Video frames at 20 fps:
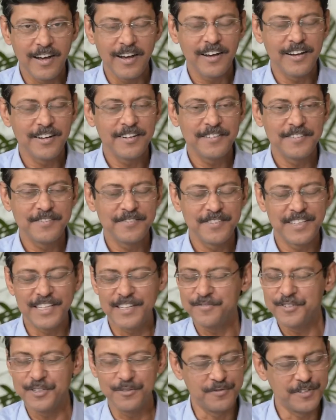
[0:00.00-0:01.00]
Uh,
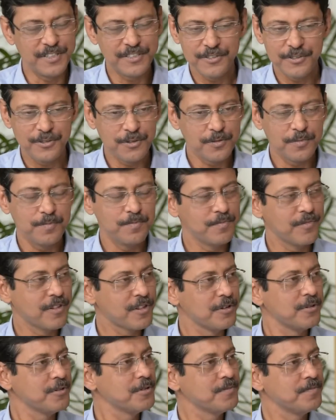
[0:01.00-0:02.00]
if you wish so,
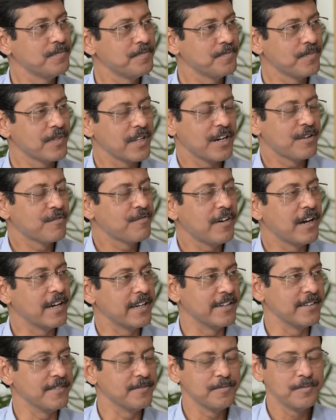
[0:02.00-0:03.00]
so it's
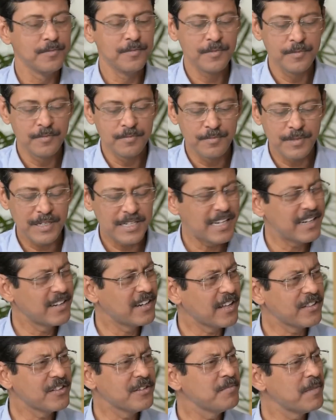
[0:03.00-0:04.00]
fine. But it
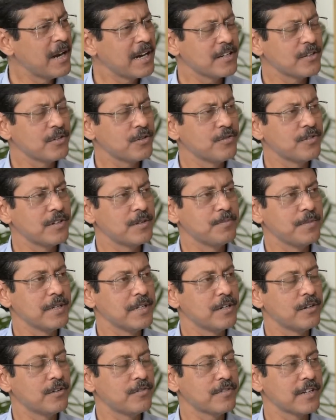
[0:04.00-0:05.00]
doesn't matter over a
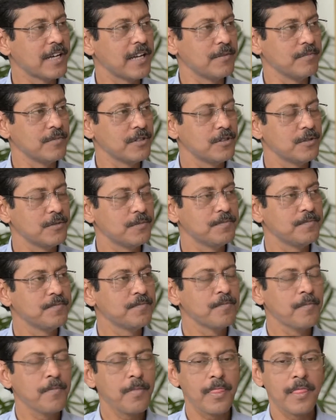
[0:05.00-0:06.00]
period of time. You know,
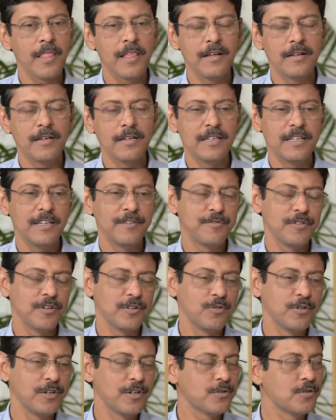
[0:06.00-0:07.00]
if
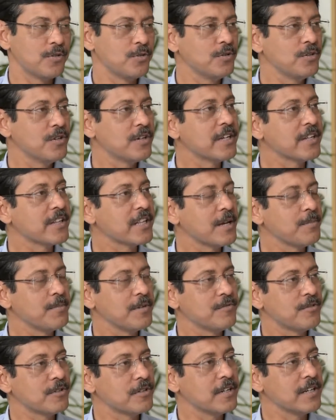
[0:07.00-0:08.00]
you're going to do your
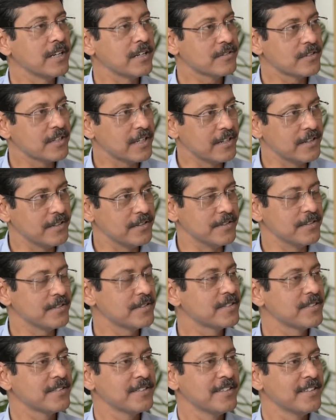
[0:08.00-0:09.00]
SIP for the next 10
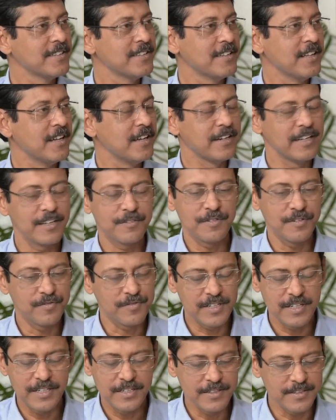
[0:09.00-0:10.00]
years, next
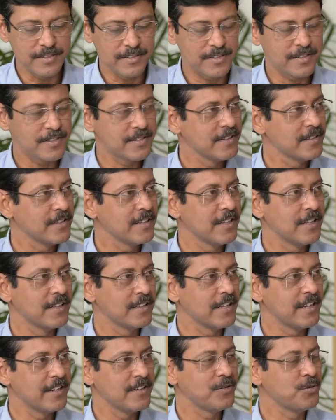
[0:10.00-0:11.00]
15 years,
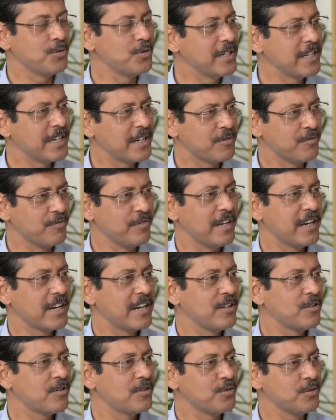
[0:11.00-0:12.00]
then doing it
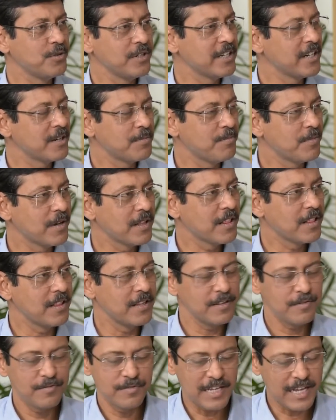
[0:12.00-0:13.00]
weekly or doing it
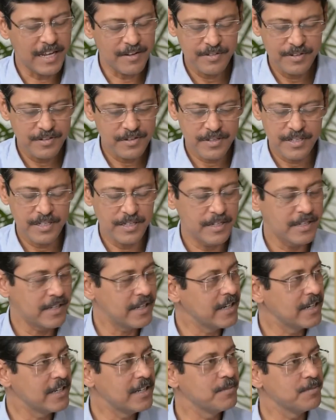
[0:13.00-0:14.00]
monthly, we haven't
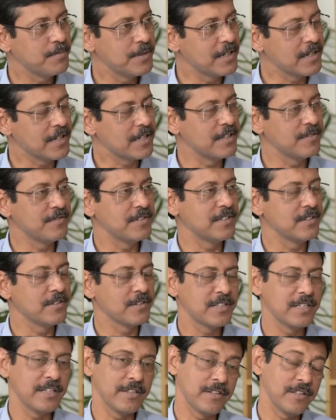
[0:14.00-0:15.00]
seen any empirical
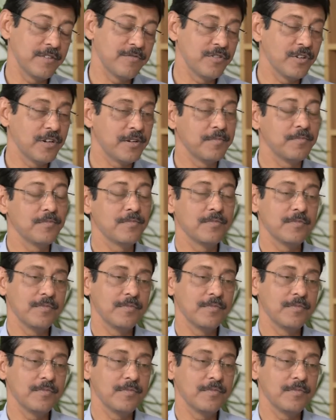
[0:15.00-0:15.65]
evidence. Yes, if you're